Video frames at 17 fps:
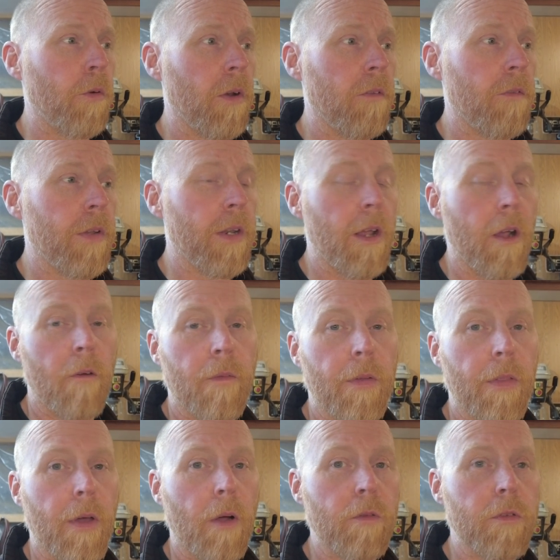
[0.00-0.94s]
a video for
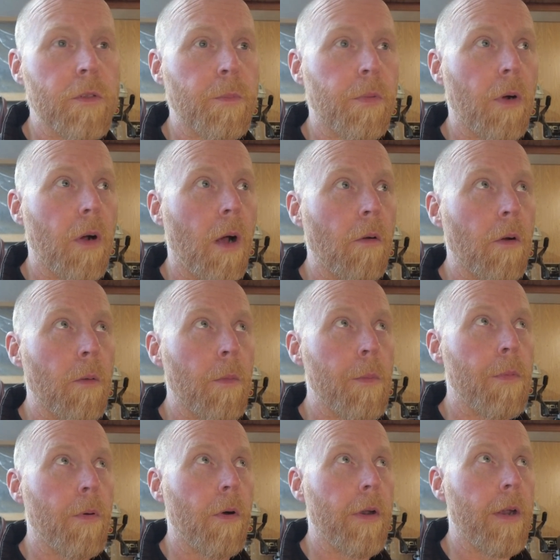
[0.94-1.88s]
those, but I'm going to be
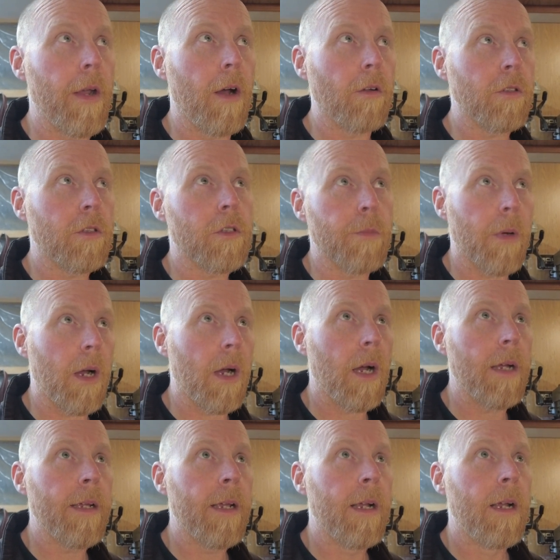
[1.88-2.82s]
putting it onto
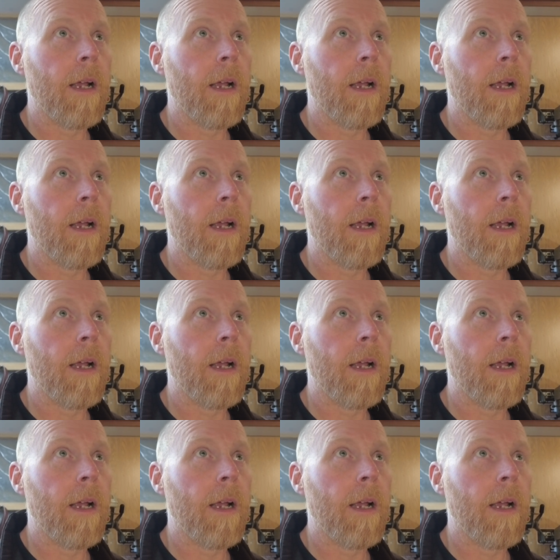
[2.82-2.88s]
my